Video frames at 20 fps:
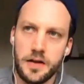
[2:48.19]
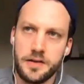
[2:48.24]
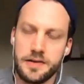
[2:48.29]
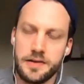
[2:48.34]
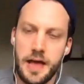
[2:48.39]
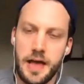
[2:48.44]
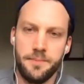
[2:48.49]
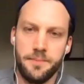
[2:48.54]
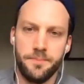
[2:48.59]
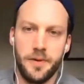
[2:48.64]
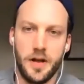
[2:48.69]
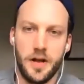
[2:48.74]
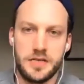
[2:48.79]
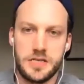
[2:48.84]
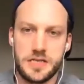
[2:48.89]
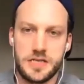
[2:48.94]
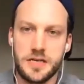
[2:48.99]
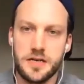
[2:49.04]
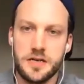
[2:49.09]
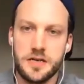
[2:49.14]
10
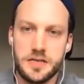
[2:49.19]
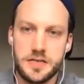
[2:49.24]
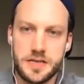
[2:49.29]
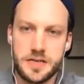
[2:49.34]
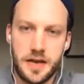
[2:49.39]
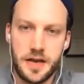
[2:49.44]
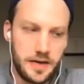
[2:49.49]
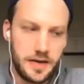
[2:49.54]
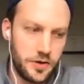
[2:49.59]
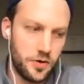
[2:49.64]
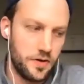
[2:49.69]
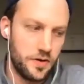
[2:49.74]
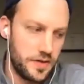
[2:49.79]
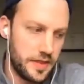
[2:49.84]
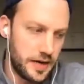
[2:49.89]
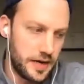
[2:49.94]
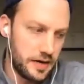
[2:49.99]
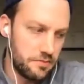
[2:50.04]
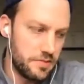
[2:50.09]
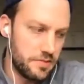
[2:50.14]
plus years and you know i
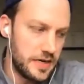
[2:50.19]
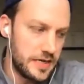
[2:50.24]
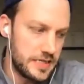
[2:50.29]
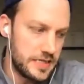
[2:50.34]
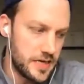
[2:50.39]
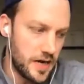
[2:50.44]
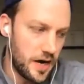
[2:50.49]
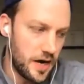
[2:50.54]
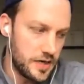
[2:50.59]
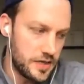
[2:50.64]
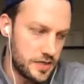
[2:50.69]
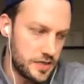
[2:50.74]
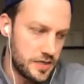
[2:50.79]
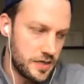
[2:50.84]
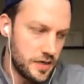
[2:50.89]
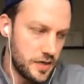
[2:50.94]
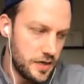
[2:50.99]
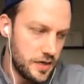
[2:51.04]
think it really starts